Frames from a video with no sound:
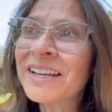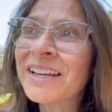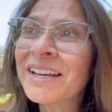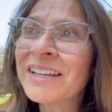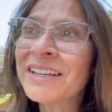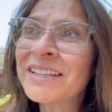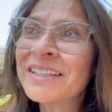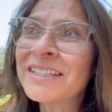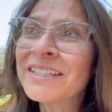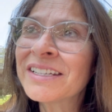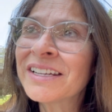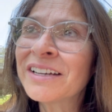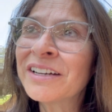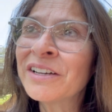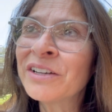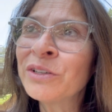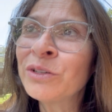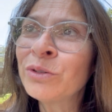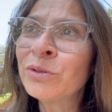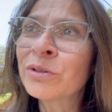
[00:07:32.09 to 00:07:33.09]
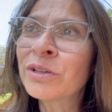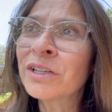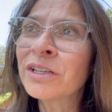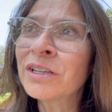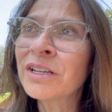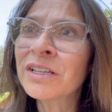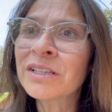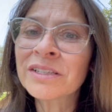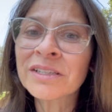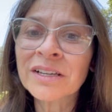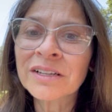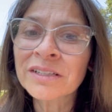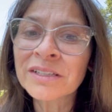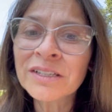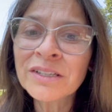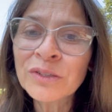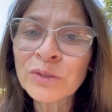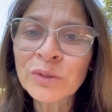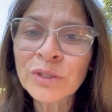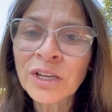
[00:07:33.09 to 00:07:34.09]
And you can get sucked
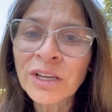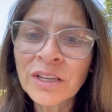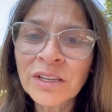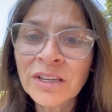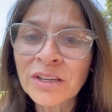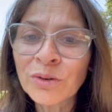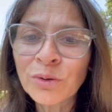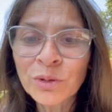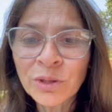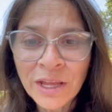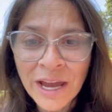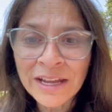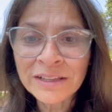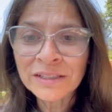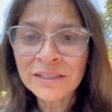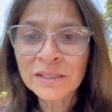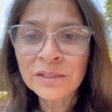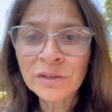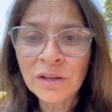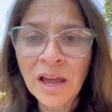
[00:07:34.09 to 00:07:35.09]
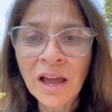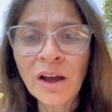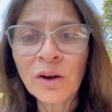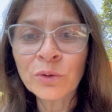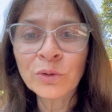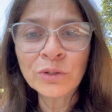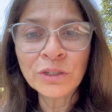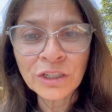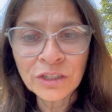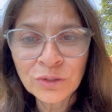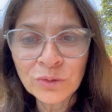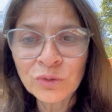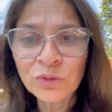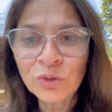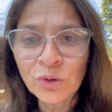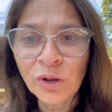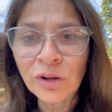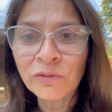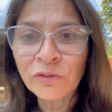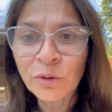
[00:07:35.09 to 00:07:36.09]
into thinking, oh, that's how you need to
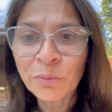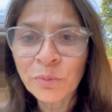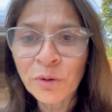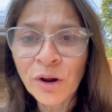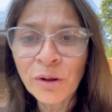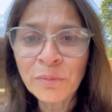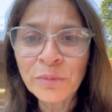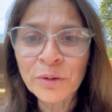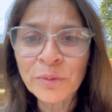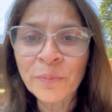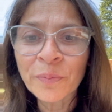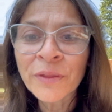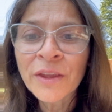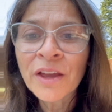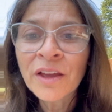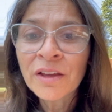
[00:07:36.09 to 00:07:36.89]
solve your problem.